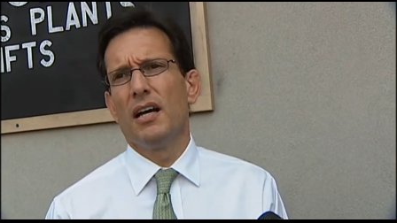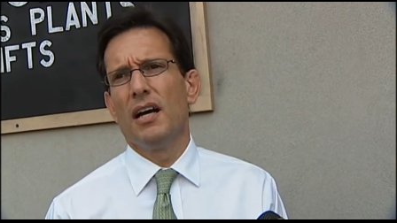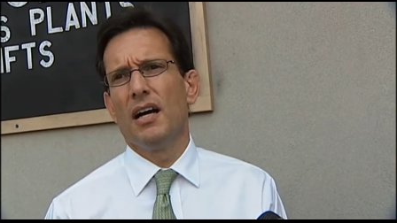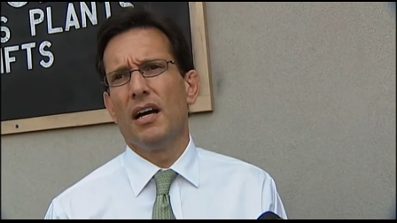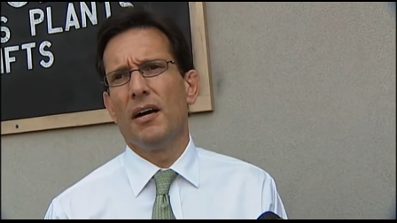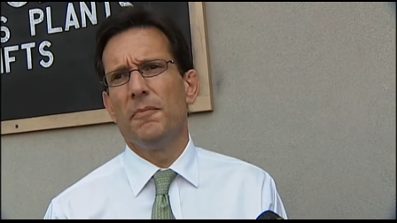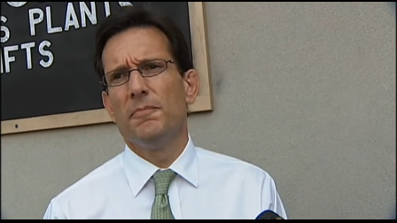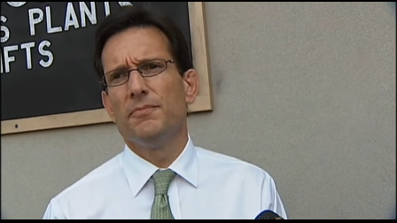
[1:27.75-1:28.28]

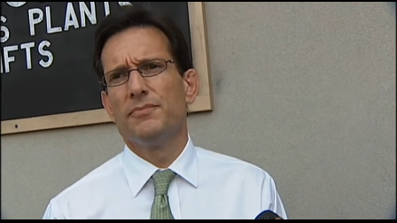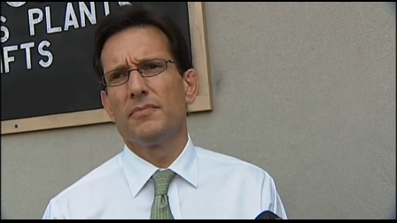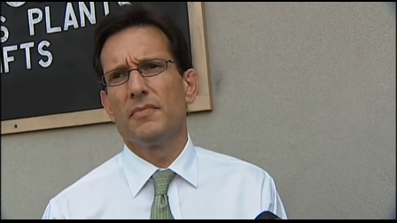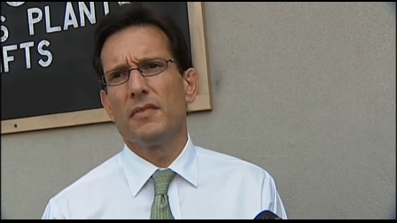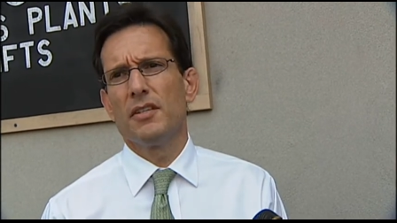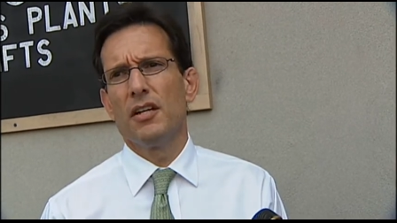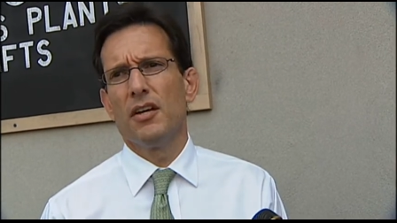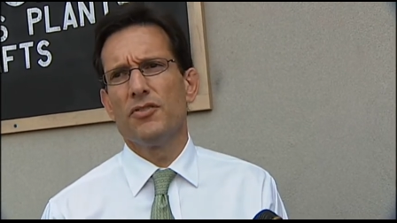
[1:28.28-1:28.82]
Um,
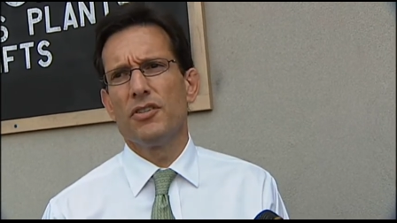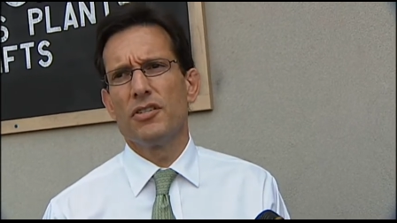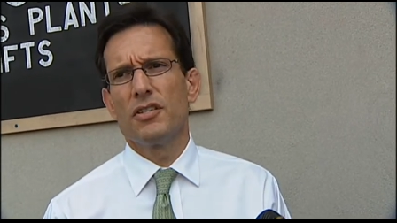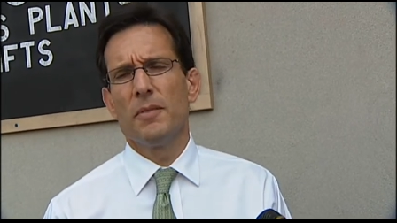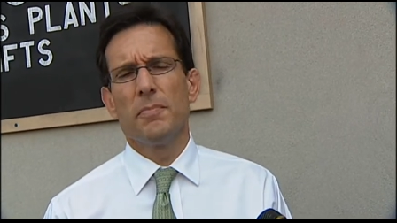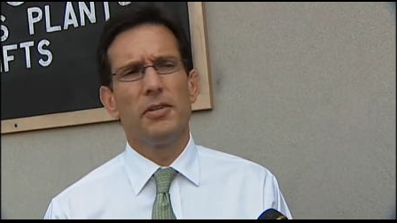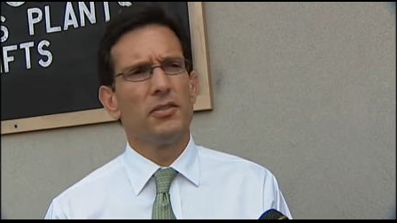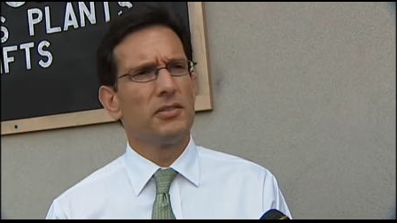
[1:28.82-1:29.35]
you know,
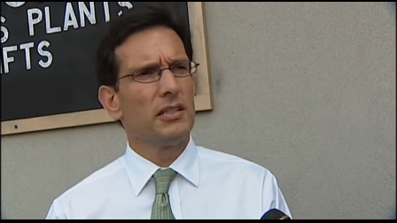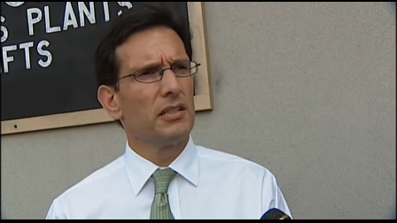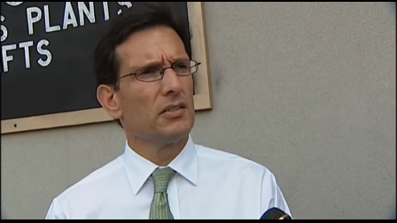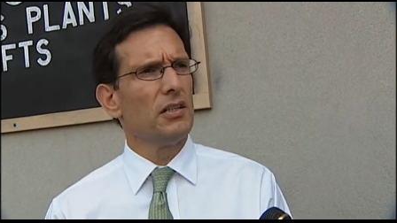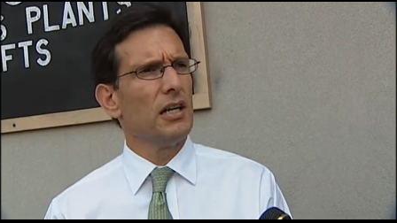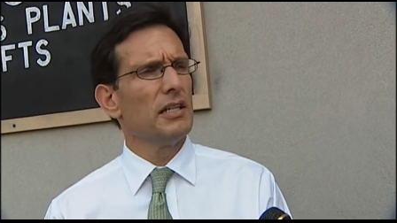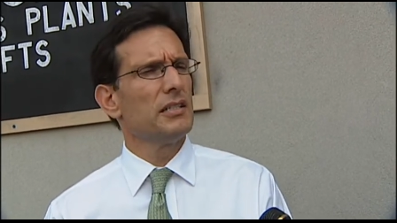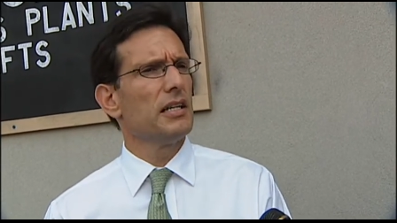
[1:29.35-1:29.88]
just a built-in
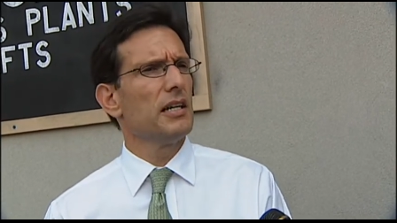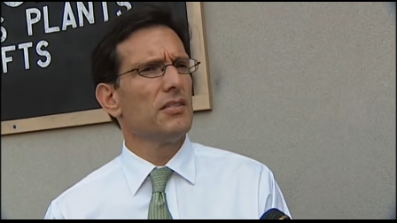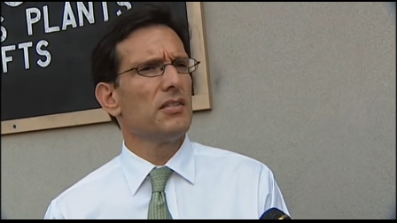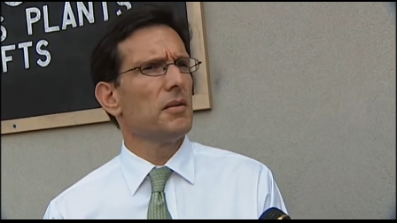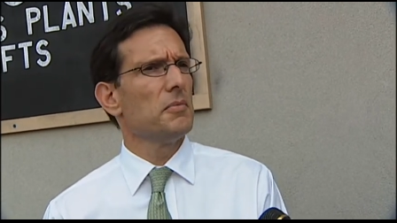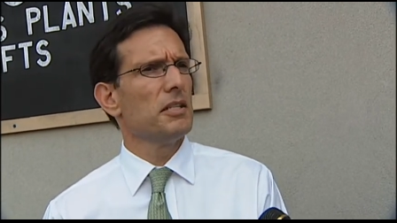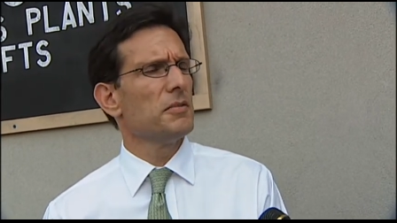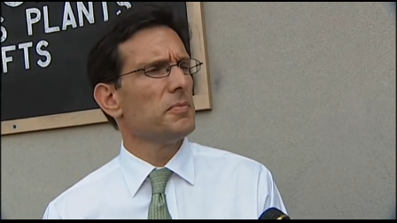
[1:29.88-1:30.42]
clientele.
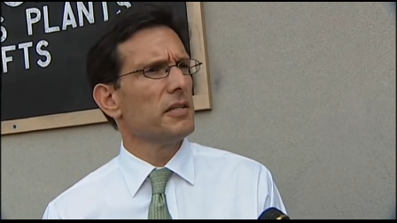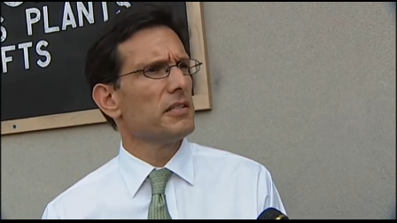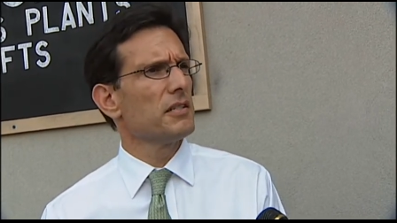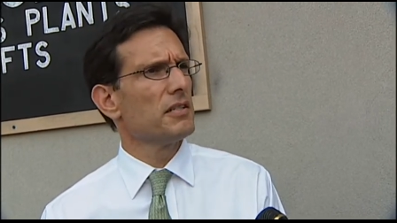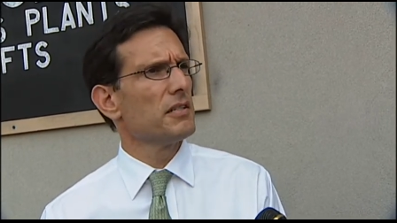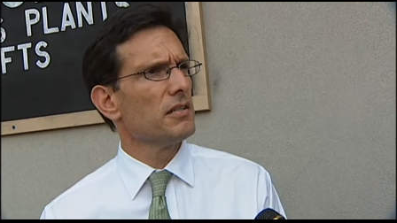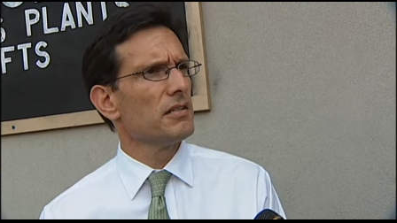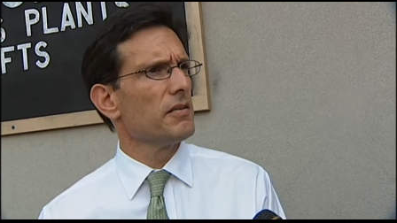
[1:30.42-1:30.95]
Some of these
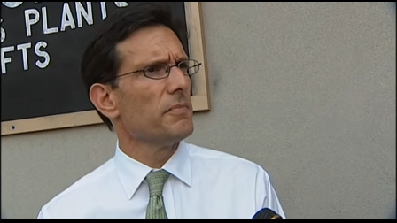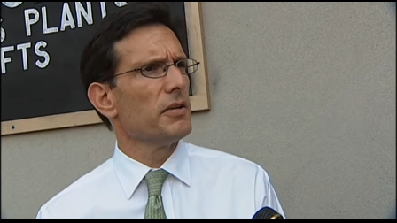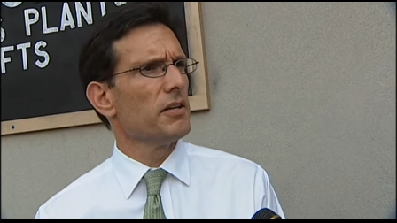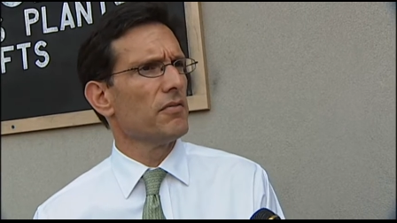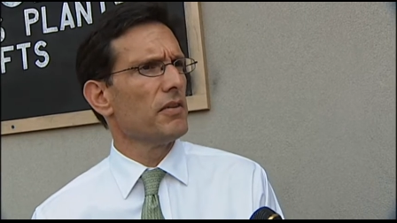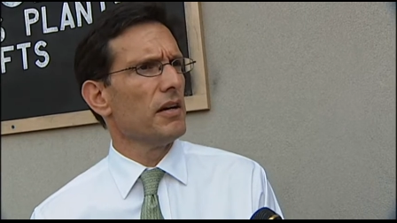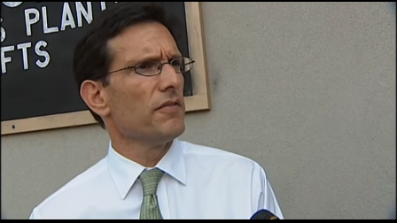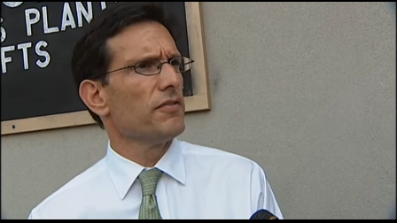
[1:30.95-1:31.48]
businesses have
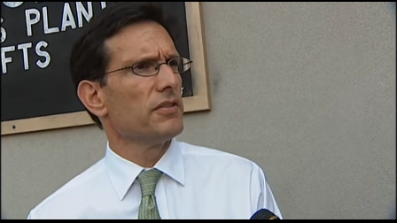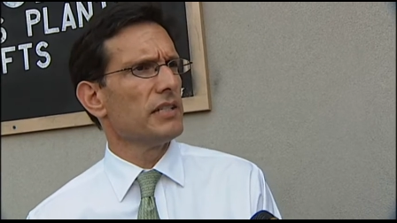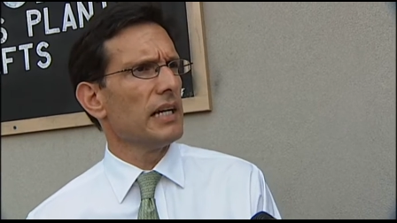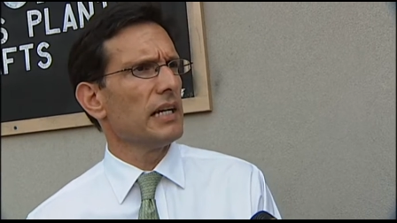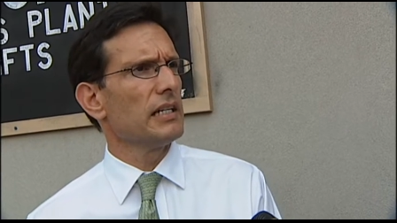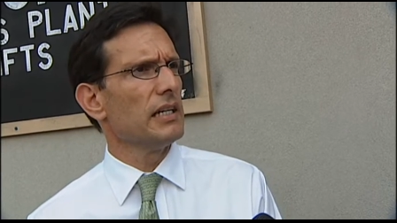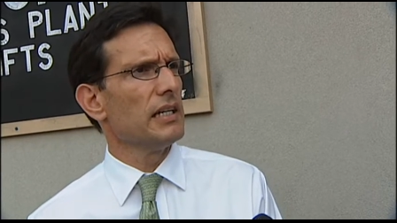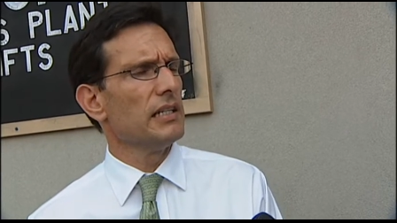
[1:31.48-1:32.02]
been around for
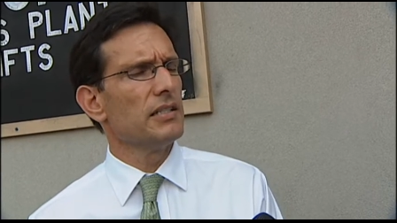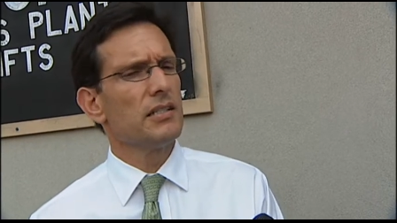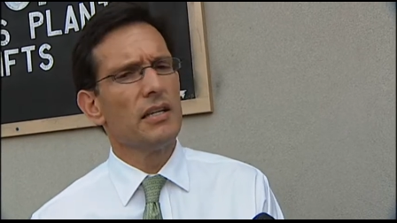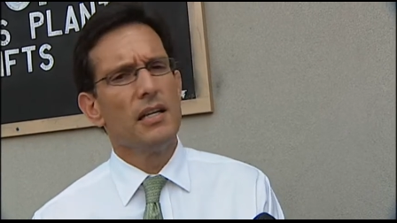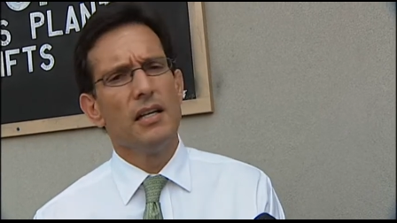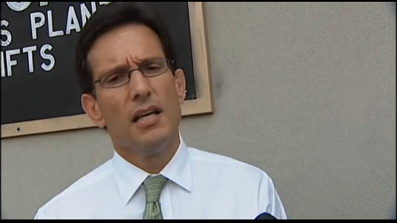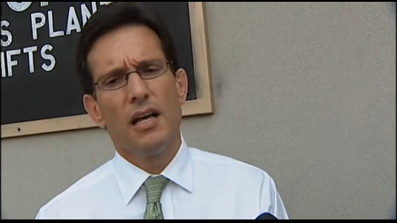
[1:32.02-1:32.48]
decades.